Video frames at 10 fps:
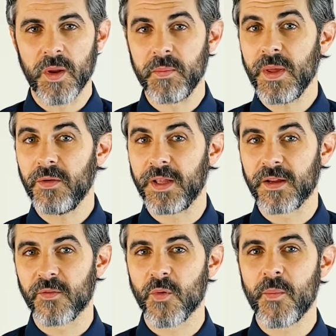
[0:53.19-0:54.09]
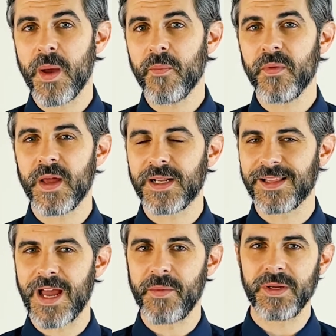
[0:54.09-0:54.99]
building, remember that
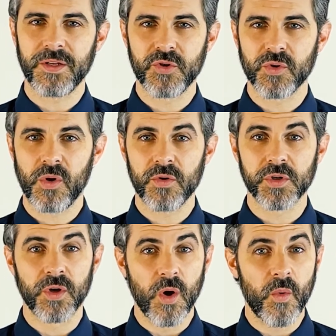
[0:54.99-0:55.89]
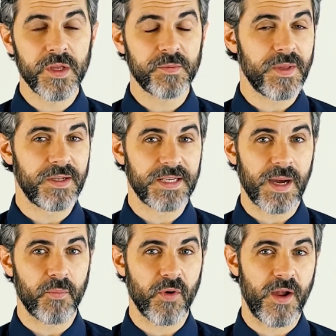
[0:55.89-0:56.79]
climate control should always be the
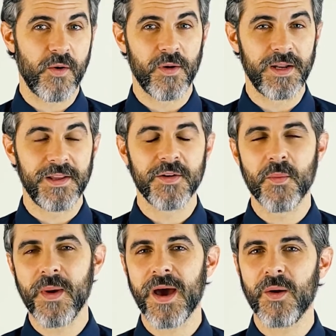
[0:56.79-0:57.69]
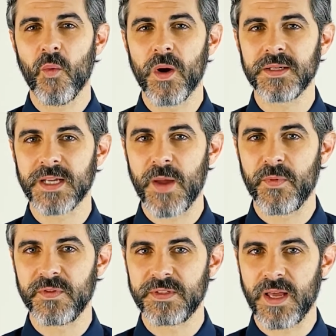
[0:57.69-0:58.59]
top priority, no matter what type
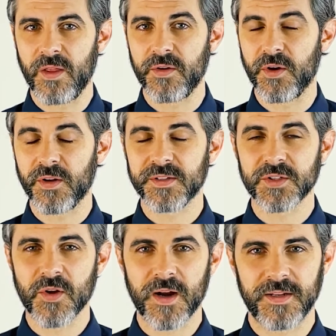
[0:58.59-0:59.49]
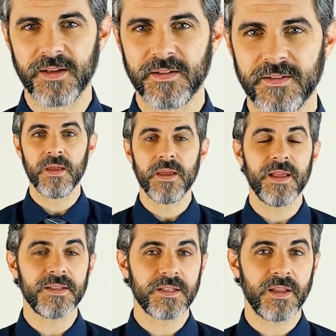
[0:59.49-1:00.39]
of cellar you're constructing.
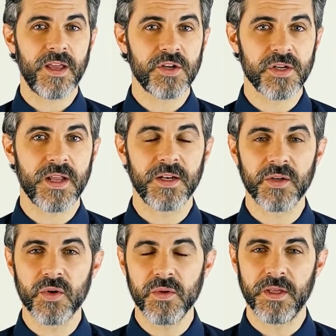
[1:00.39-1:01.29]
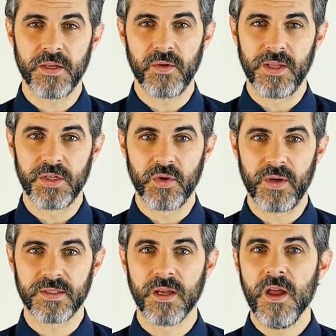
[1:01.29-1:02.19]
Insulation and cooling unit
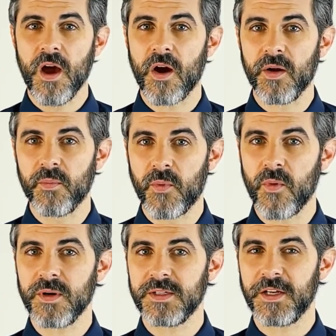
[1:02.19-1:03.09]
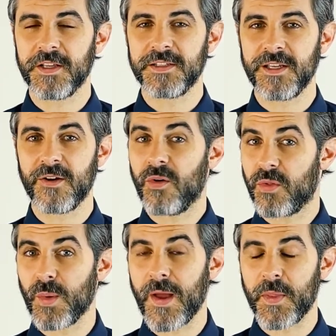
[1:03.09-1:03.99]
choice are important to consider throughout the